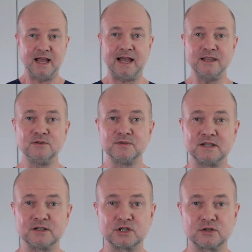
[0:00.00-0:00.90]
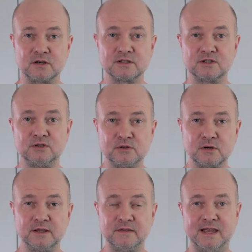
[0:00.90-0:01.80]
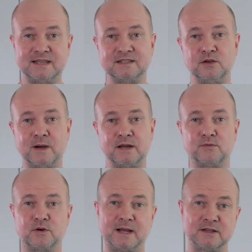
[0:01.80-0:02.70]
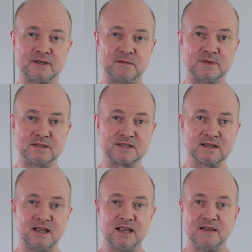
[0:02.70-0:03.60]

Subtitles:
I use a Storz Duolith SD1 for my treatments.